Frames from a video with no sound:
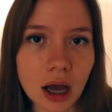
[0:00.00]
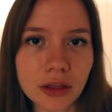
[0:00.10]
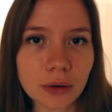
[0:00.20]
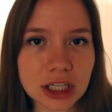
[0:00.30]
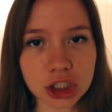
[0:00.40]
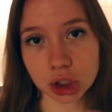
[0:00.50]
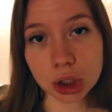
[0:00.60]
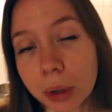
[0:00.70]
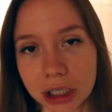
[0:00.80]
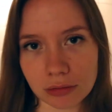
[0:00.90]
Otherwise, you're
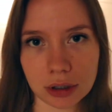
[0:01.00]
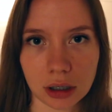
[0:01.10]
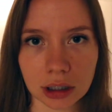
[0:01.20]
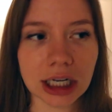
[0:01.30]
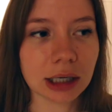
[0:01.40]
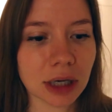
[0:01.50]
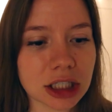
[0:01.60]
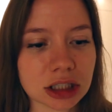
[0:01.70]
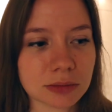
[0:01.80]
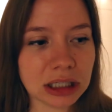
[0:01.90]
doing it wrong, and it
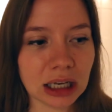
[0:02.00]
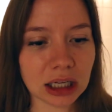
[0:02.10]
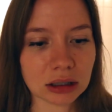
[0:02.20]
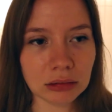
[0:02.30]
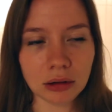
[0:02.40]
might just be like